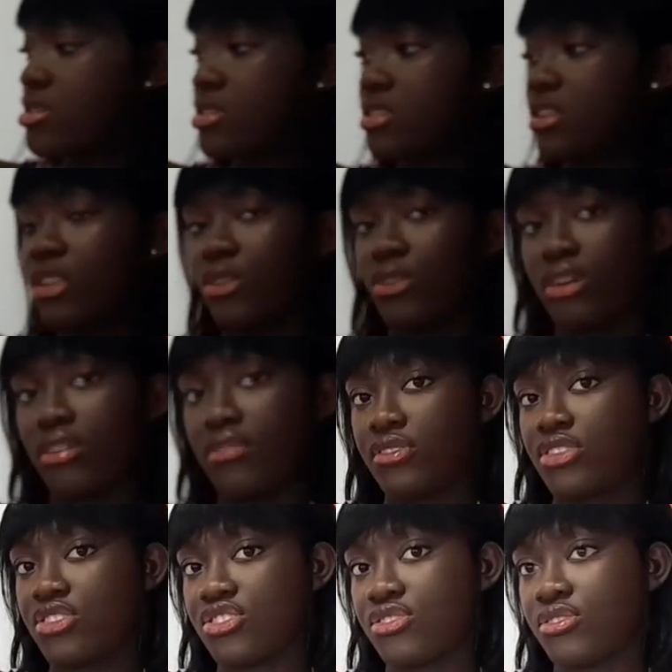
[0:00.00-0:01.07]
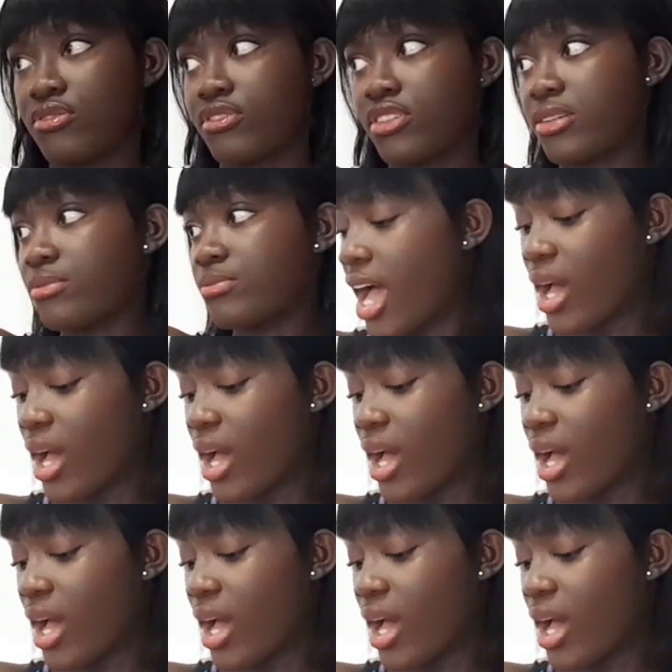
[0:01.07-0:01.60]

This is the longer version of it.